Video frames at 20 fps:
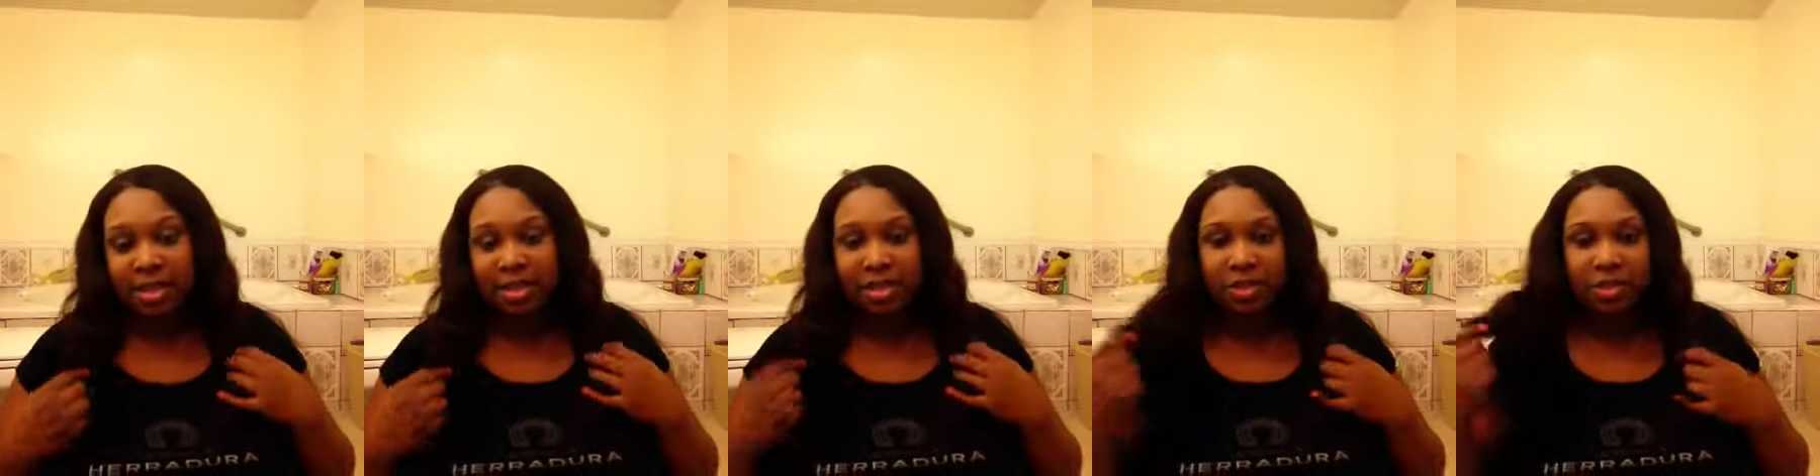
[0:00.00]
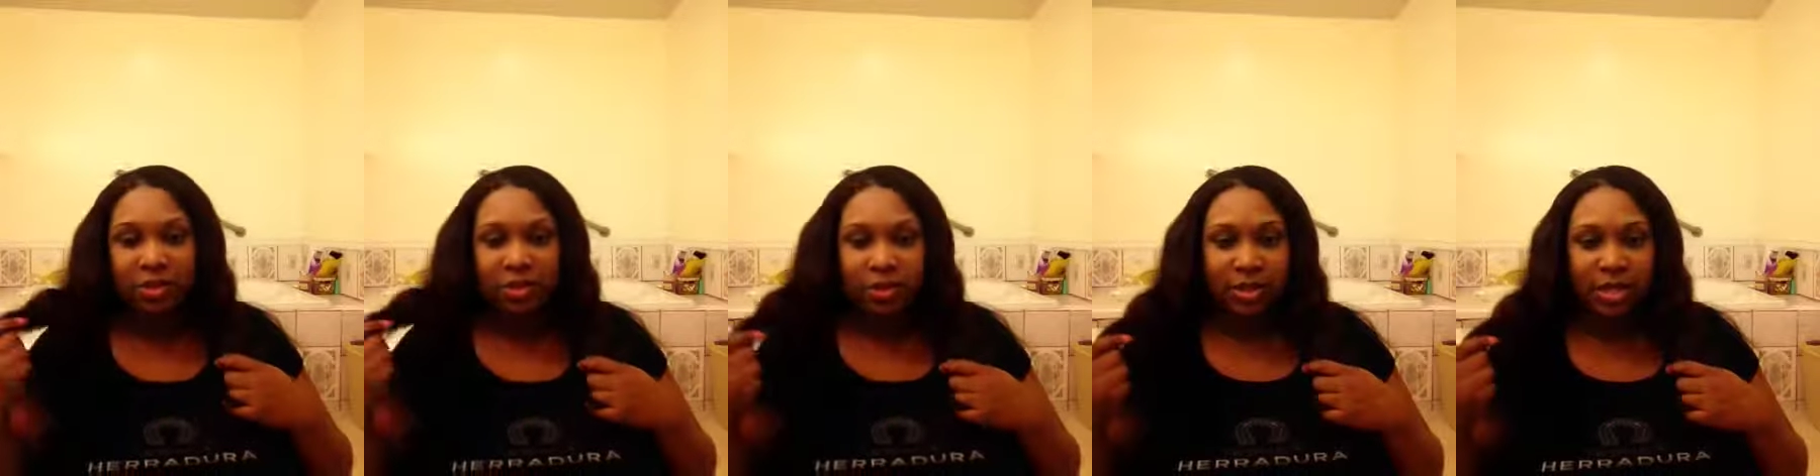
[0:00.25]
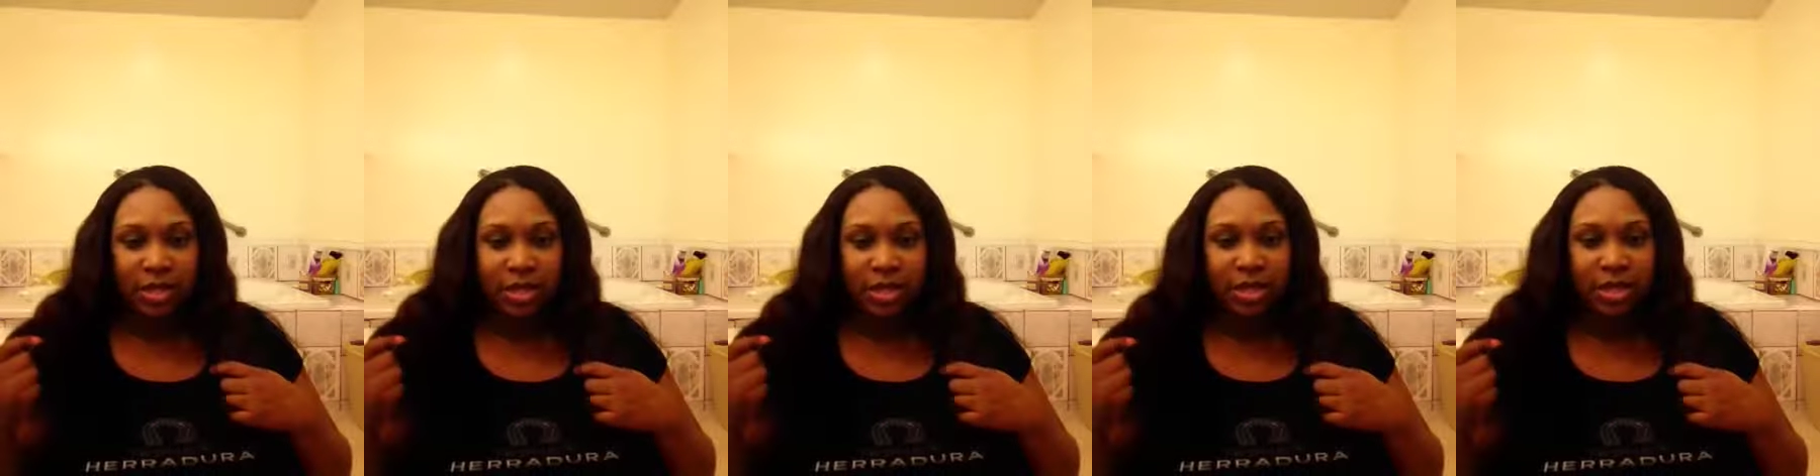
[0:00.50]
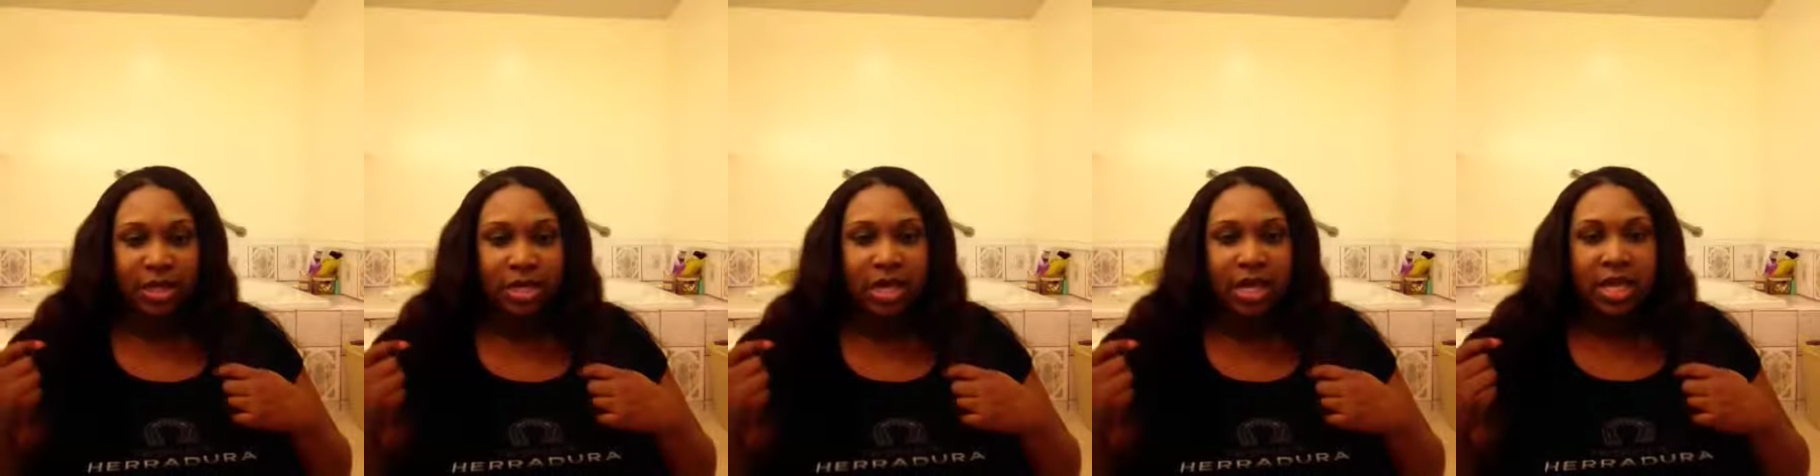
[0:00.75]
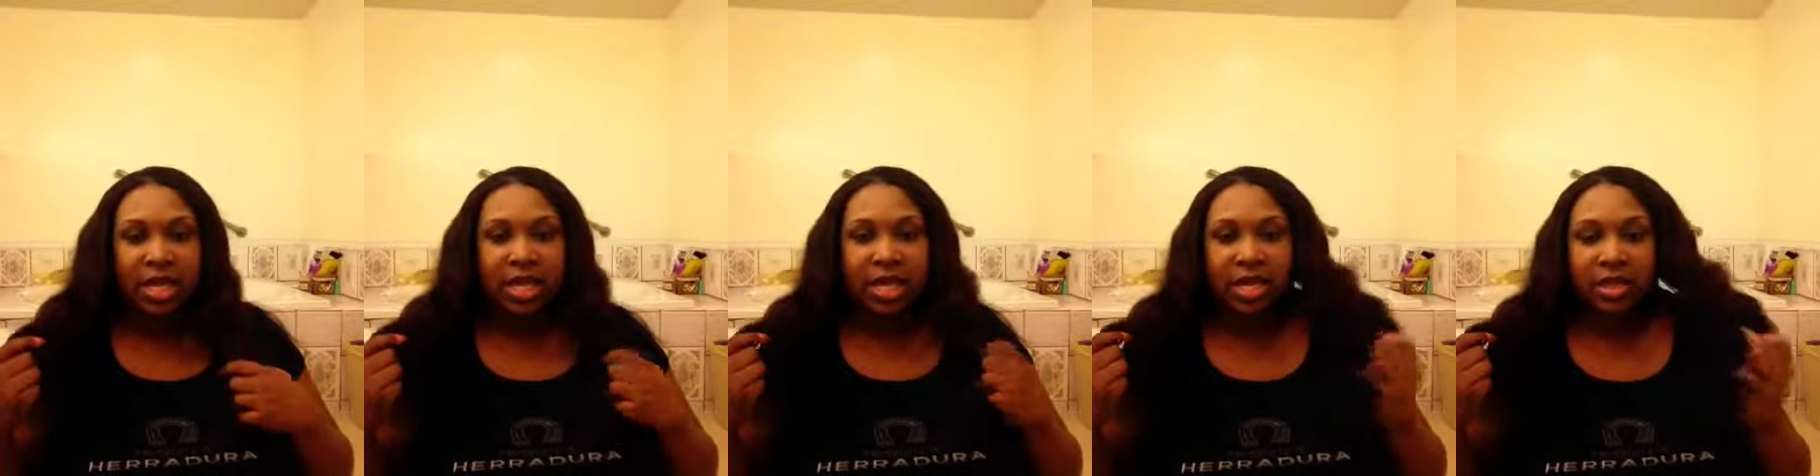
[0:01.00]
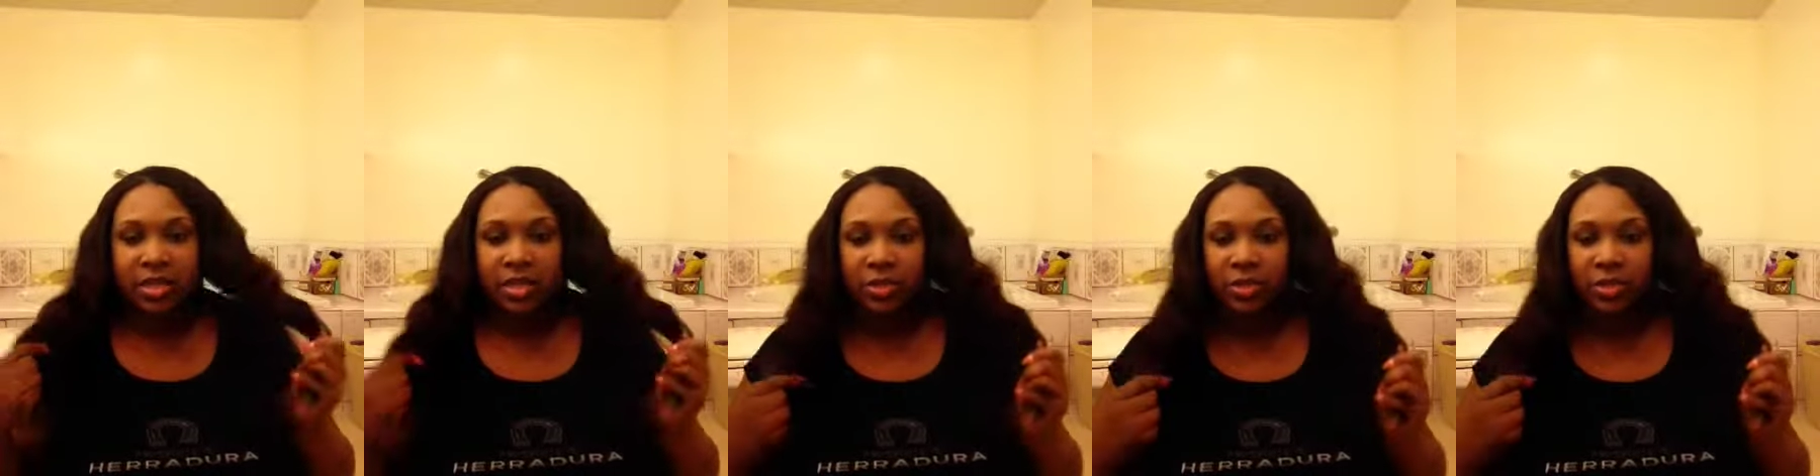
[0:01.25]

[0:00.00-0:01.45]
The twenty and the